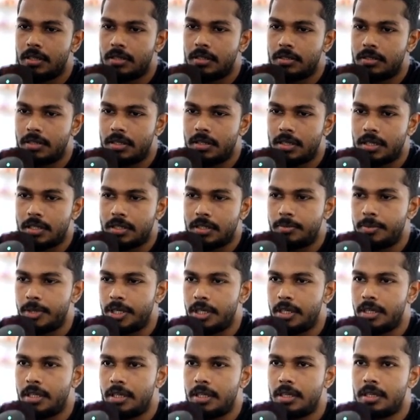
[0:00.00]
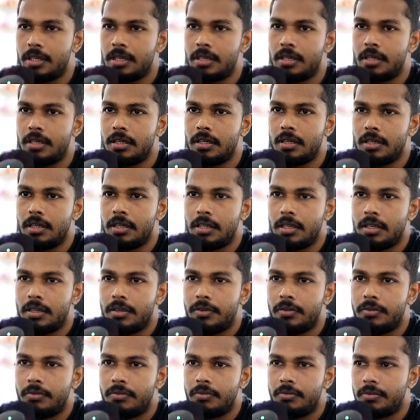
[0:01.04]
/b.
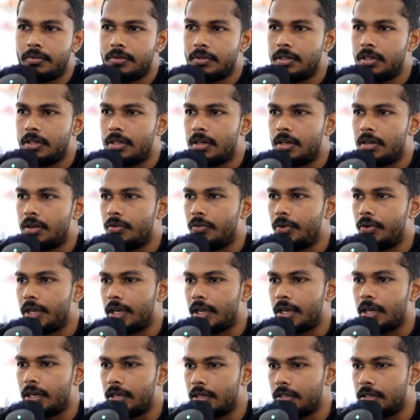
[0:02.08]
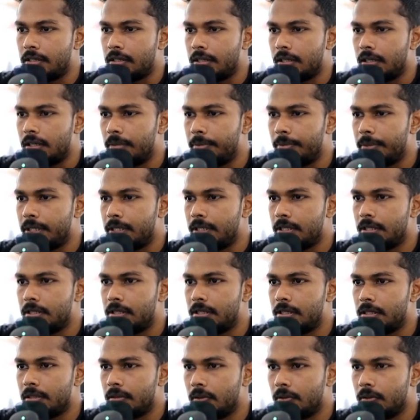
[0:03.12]
Now we can
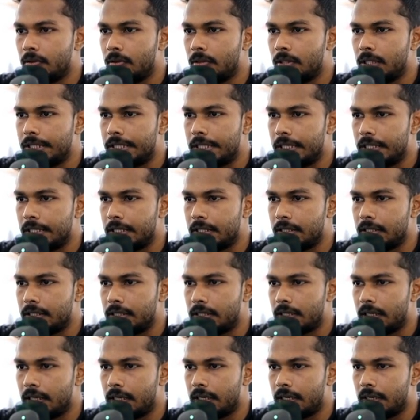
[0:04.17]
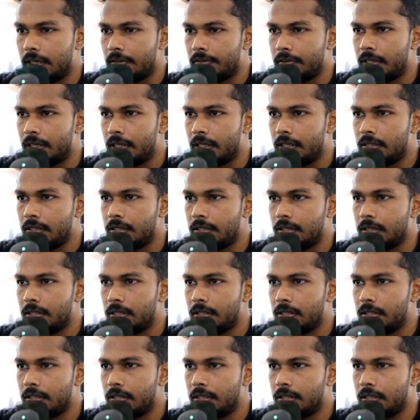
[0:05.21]
commit all the changes I have done